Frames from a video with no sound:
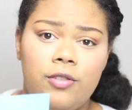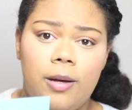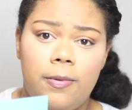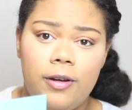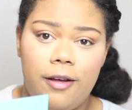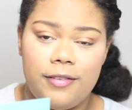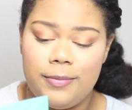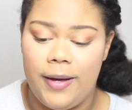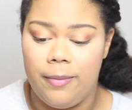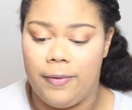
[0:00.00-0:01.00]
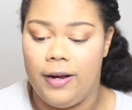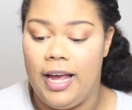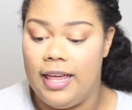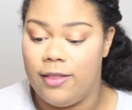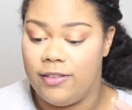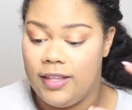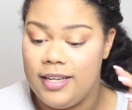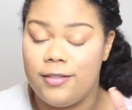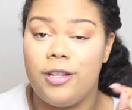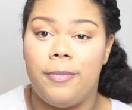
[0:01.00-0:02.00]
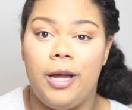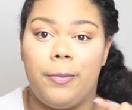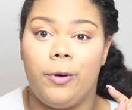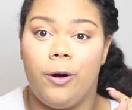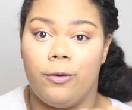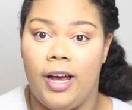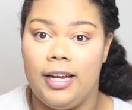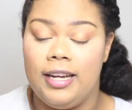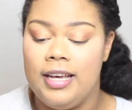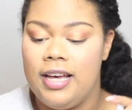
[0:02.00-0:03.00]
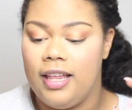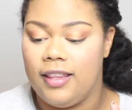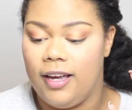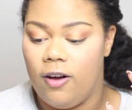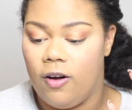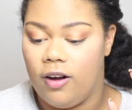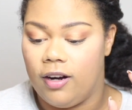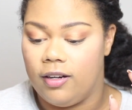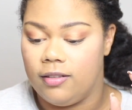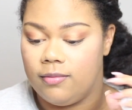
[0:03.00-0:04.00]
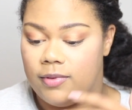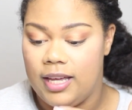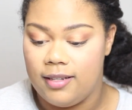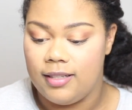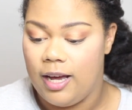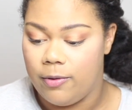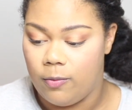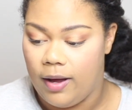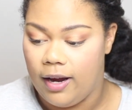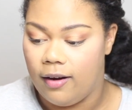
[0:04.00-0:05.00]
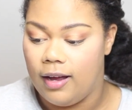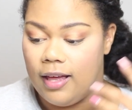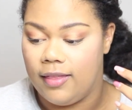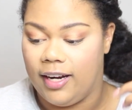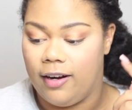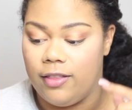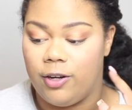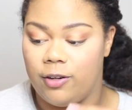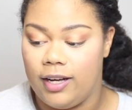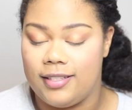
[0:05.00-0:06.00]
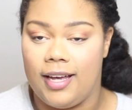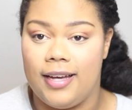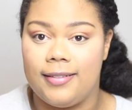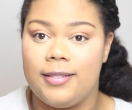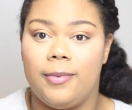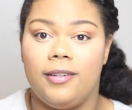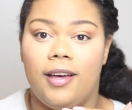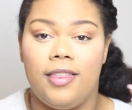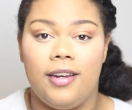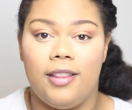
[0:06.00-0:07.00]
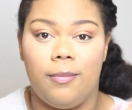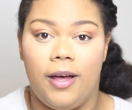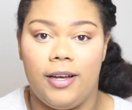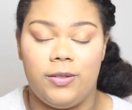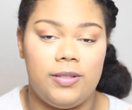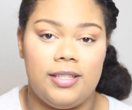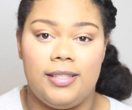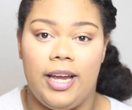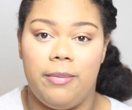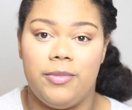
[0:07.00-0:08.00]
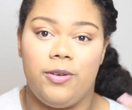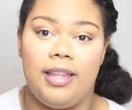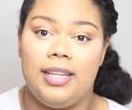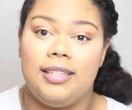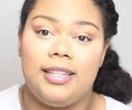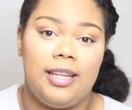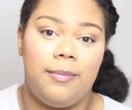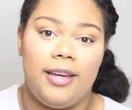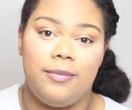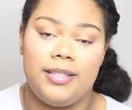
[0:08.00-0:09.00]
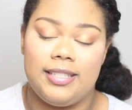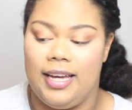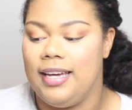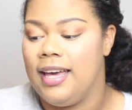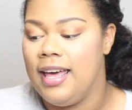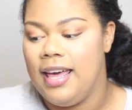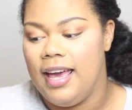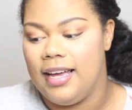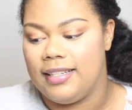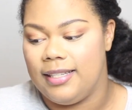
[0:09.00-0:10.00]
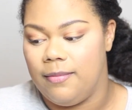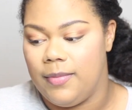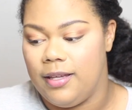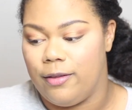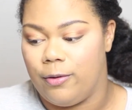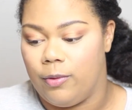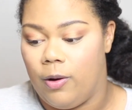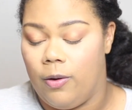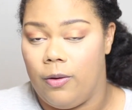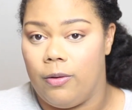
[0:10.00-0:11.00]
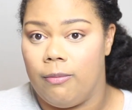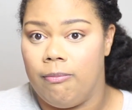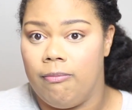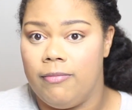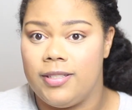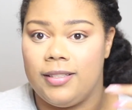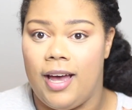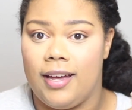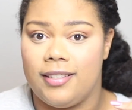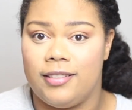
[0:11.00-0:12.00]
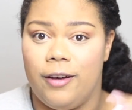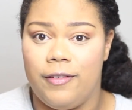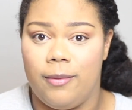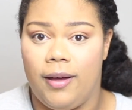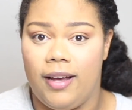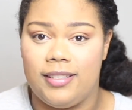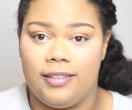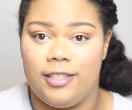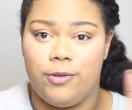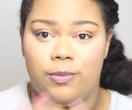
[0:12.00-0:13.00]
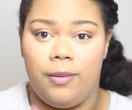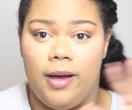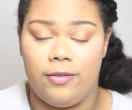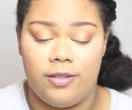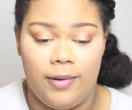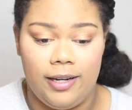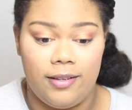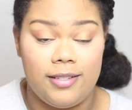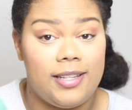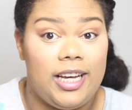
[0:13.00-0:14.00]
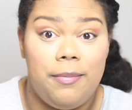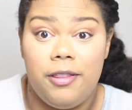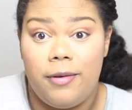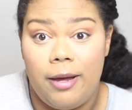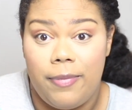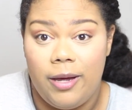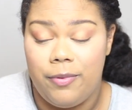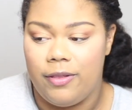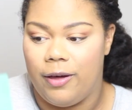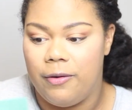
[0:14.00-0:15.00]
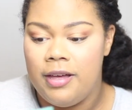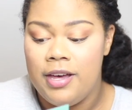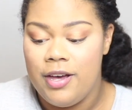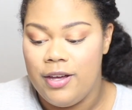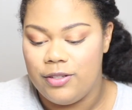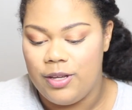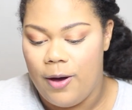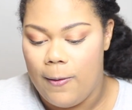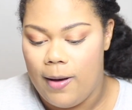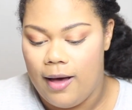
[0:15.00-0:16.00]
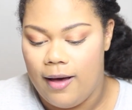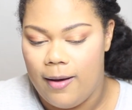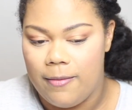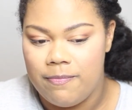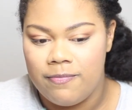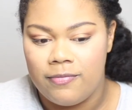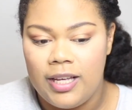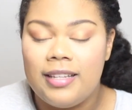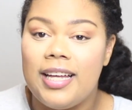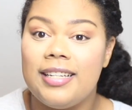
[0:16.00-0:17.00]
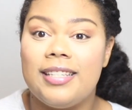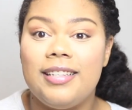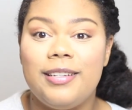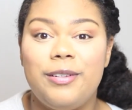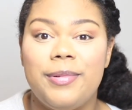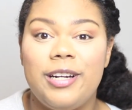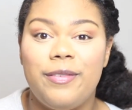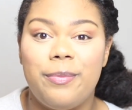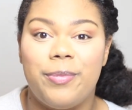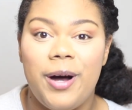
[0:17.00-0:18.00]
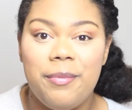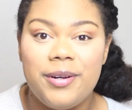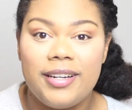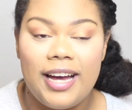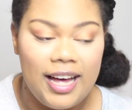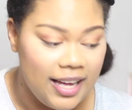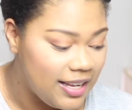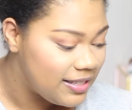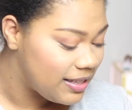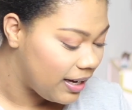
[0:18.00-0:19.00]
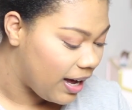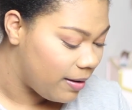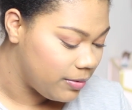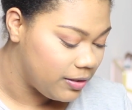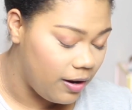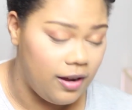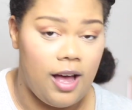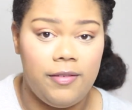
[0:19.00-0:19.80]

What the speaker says: So I pulled off this paper, and the things on the paper are right. They are things that I would wear, and they are in the correct sizes, but nothing in the box was the same. So I think that they made a mistake and sent me the wrong size stuff in the box. Like, they switched my box with somebody else's. They gave me the right paper though. So that's a little bit of a bummer, guys. Like, I'm sorry.